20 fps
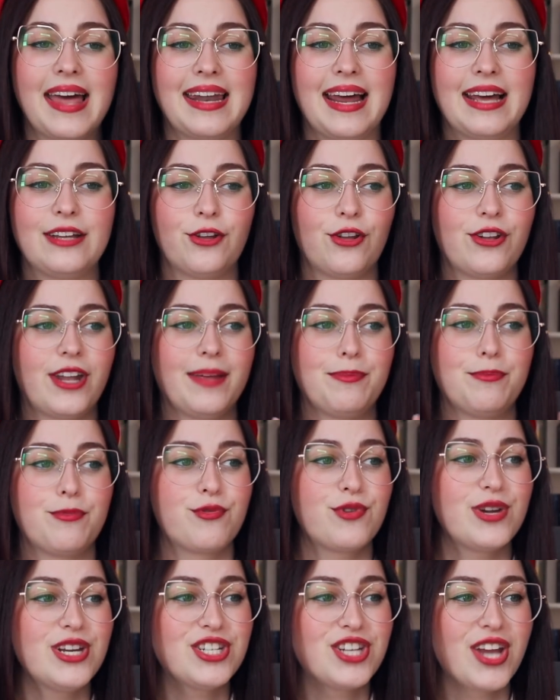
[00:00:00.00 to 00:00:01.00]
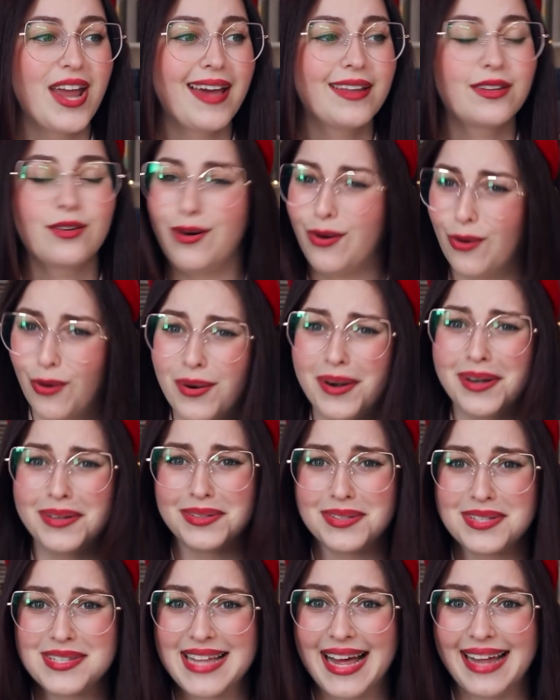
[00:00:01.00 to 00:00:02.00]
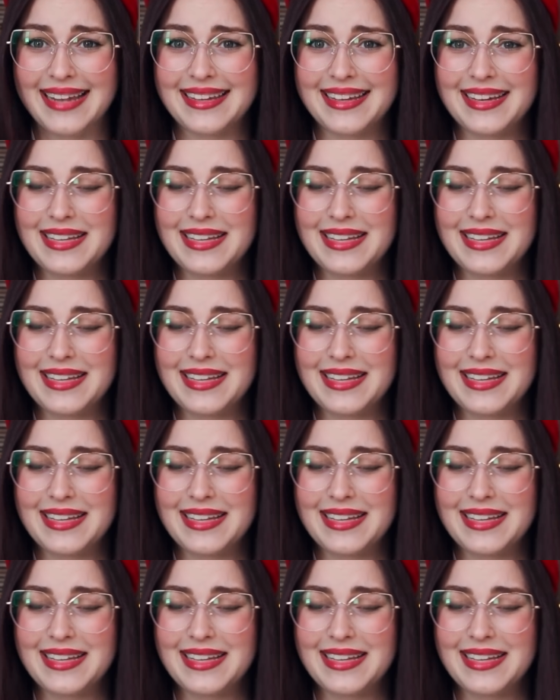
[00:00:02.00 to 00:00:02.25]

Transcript: and I don't appreciate or understand